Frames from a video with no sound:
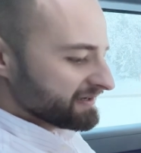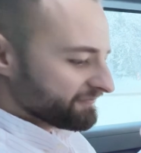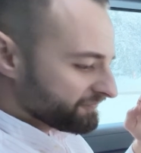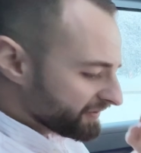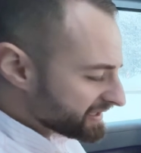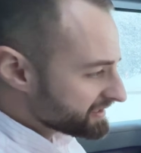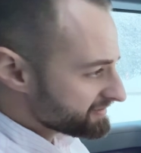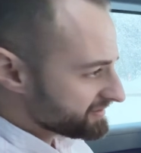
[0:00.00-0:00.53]

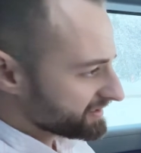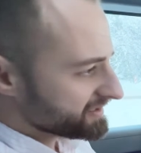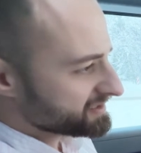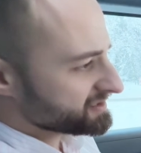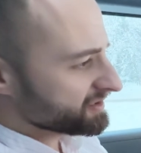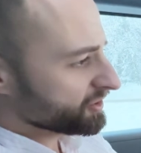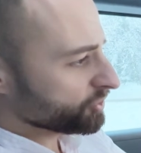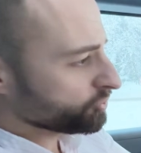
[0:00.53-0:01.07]
Funny thing
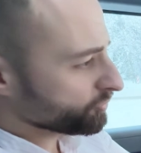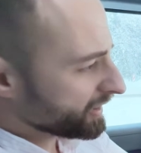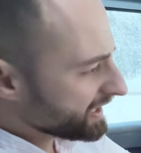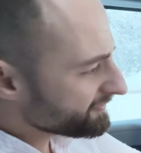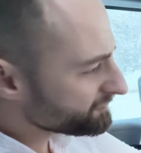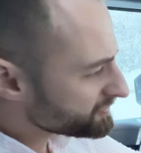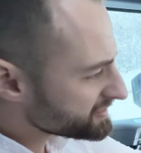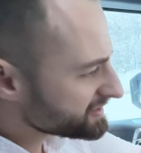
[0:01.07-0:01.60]
is, to
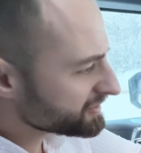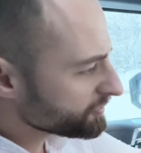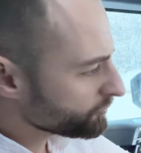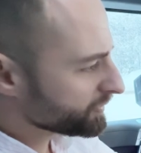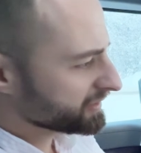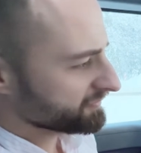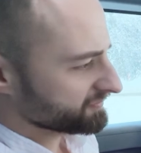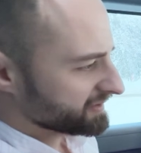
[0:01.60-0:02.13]
every single
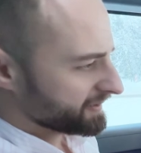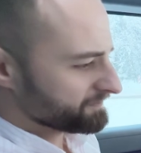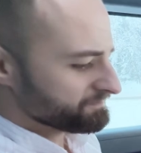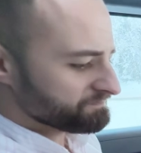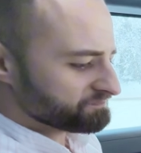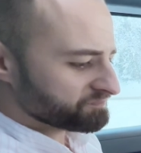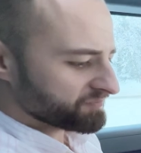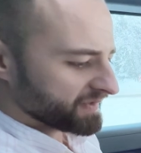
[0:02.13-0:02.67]
one of them,
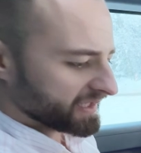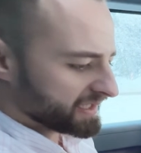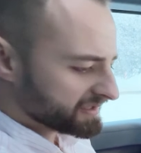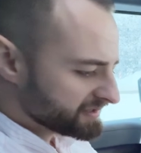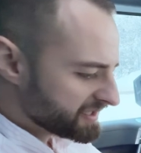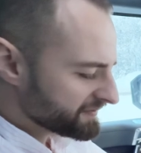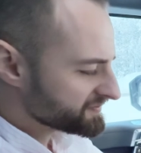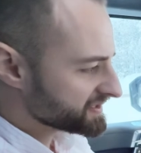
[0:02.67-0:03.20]

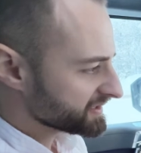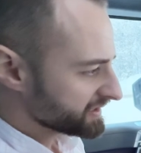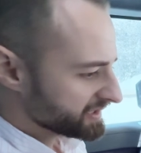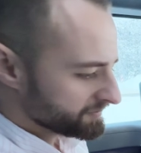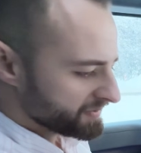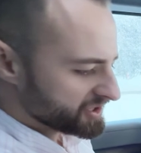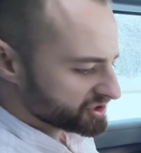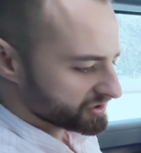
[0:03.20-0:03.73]
it gives an
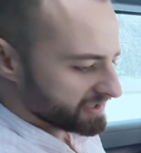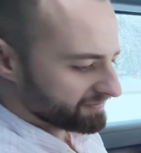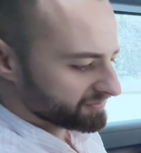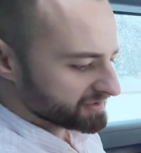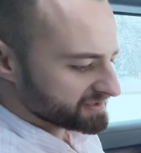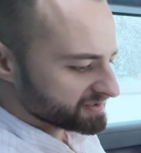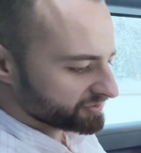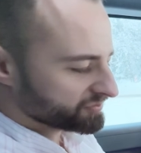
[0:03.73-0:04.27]
animation. Have a
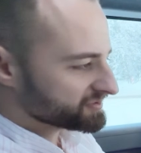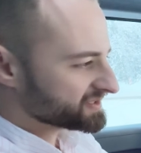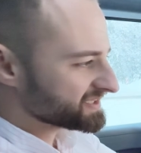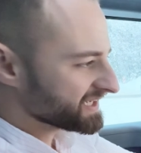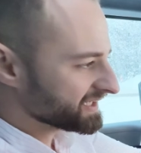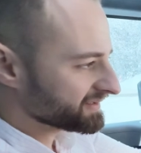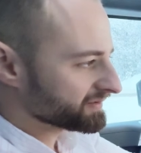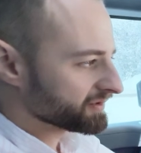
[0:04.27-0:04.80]
listen to
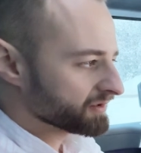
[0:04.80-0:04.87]
sand.